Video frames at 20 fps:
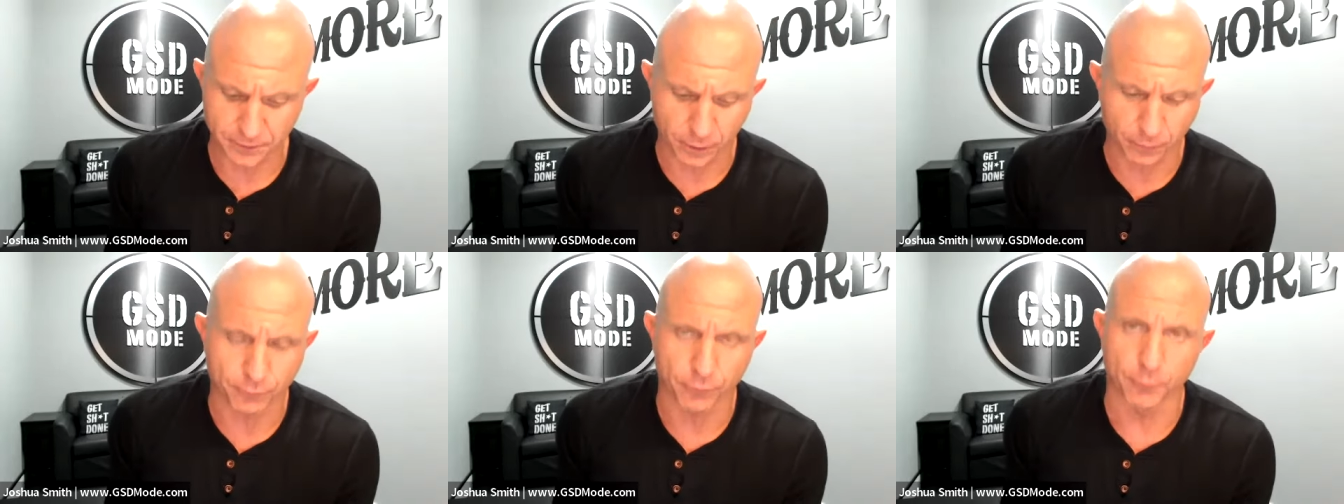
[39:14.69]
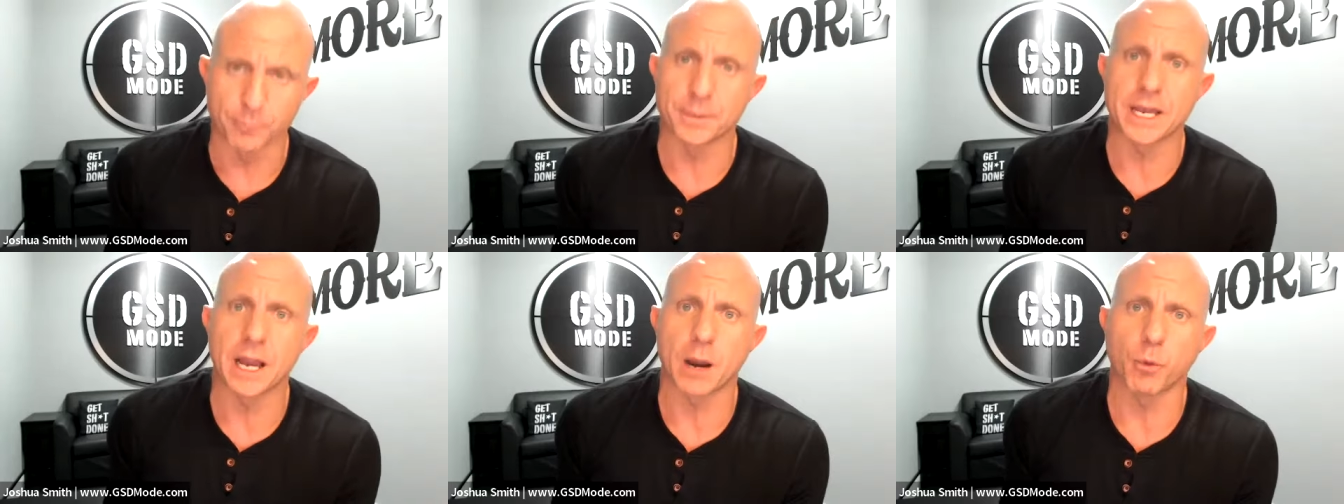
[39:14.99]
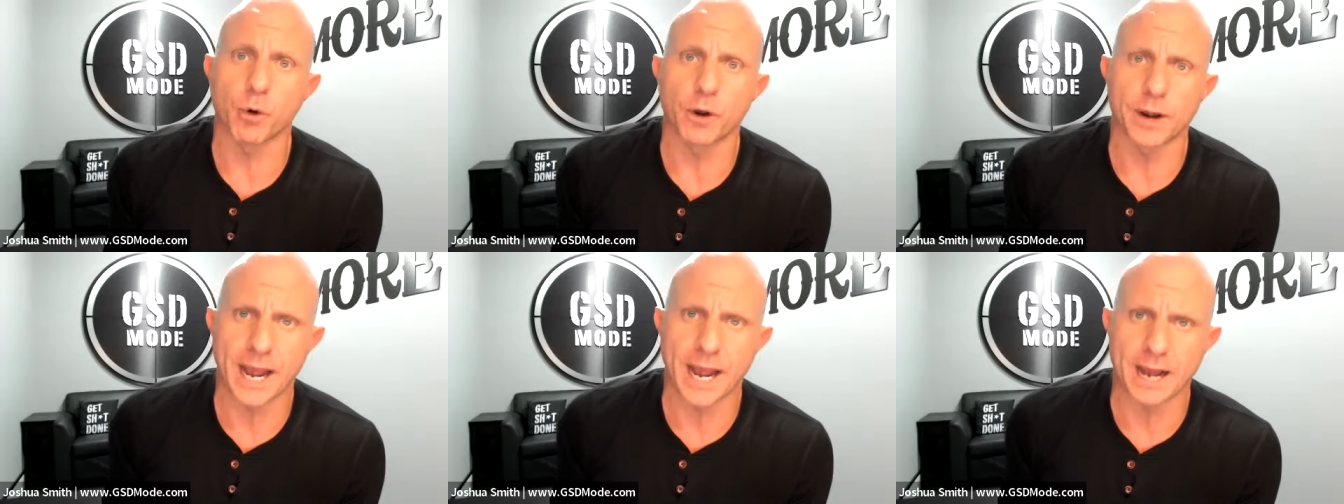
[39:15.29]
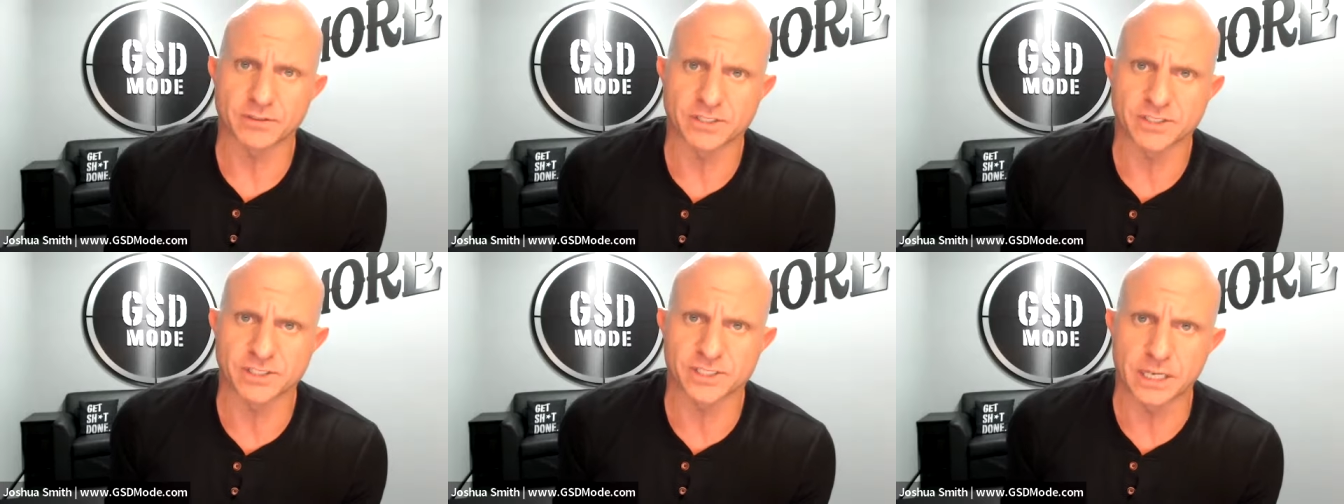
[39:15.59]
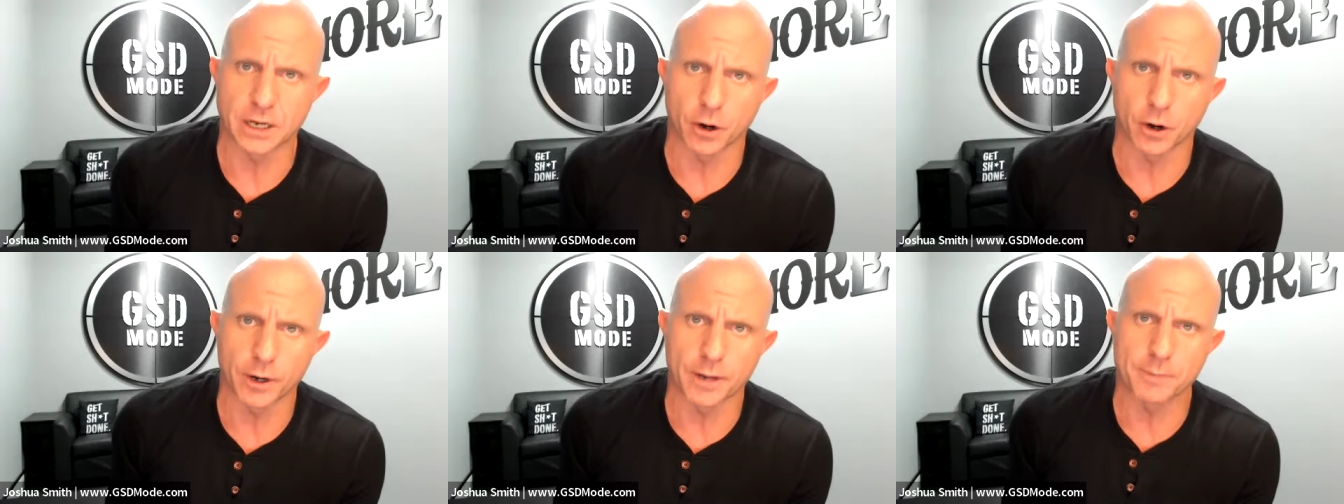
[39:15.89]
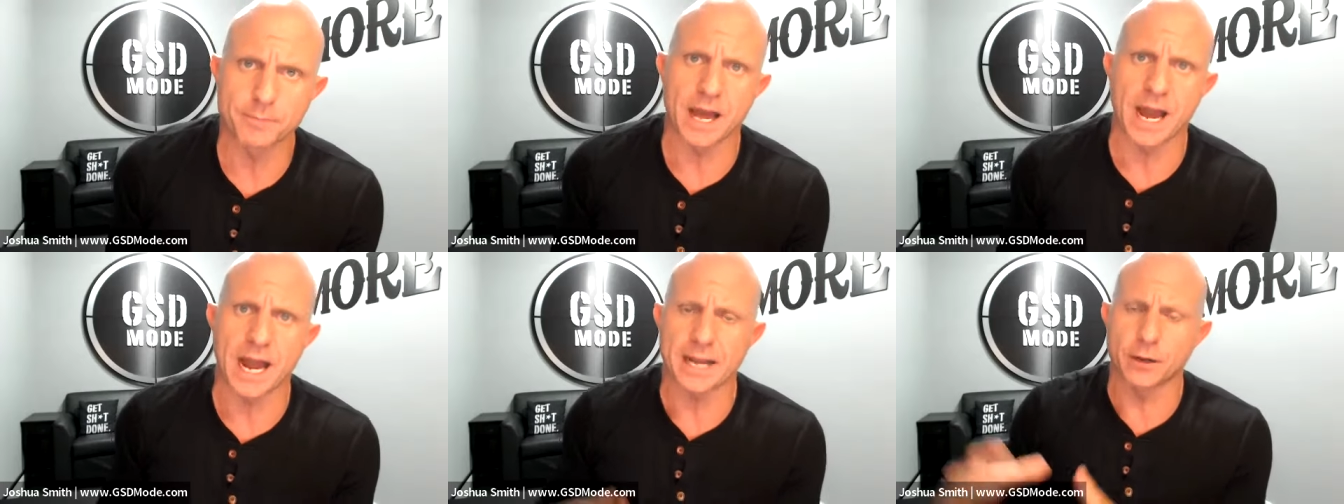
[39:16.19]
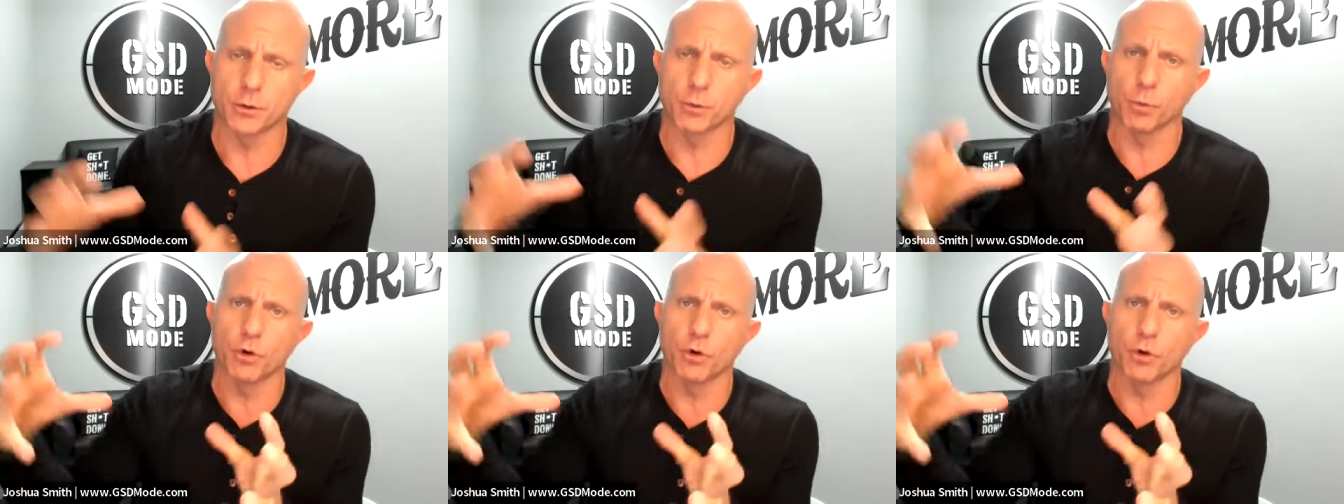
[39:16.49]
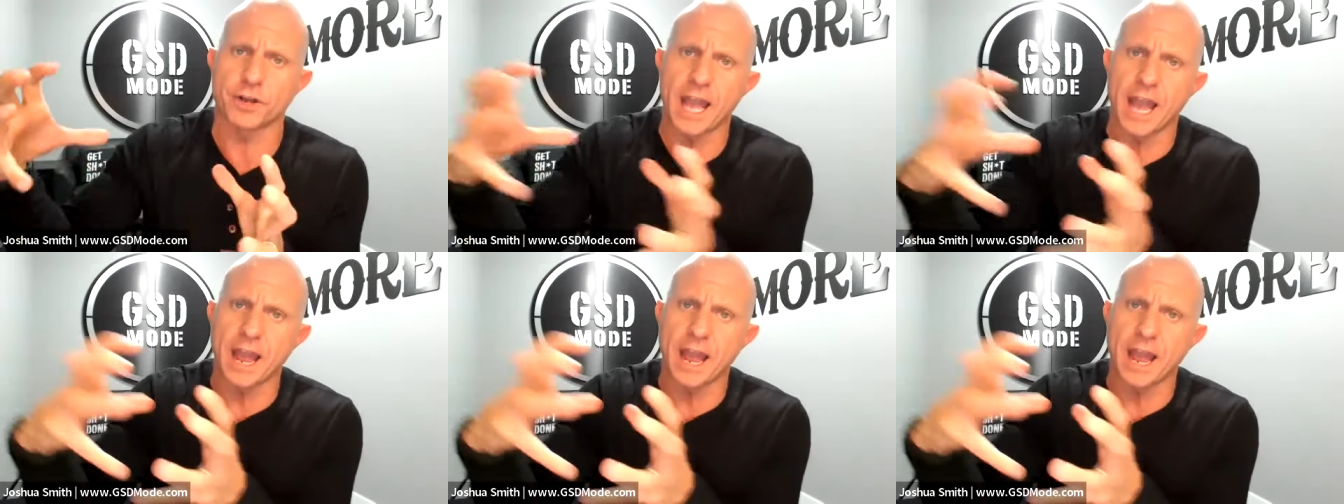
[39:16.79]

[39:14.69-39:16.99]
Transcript: you know, for me, I want to have a CRM that I can work